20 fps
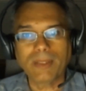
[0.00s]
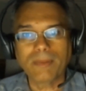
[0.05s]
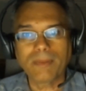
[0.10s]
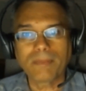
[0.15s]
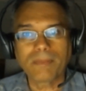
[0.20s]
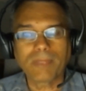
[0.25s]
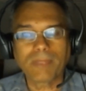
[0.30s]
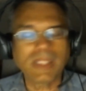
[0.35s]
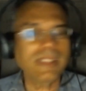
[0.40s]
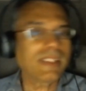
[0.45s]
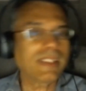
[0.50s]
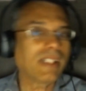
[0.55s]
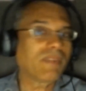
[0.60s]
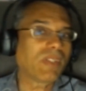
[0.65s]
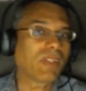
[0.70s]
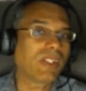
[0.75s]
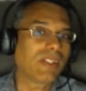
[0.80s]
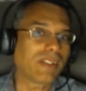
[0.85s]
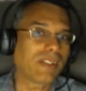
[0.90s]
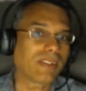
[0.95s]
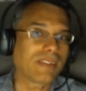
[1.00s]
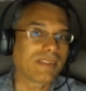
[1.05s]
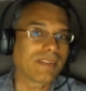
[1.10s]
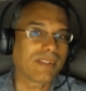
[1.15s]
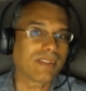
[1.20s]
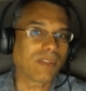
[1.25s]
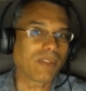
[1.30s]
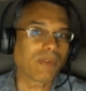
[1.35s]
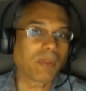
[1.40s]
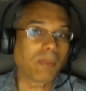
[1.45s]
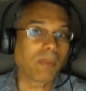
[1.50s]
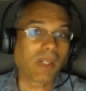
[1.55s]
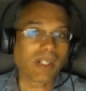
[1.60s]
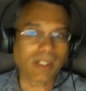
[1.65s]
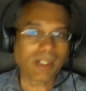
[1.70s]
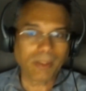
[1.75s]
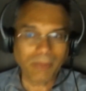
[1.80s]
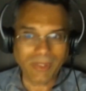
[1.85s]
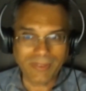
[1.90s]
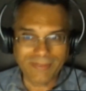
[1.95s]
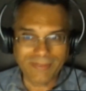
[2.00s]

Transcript: Please have a look. They're remarkable.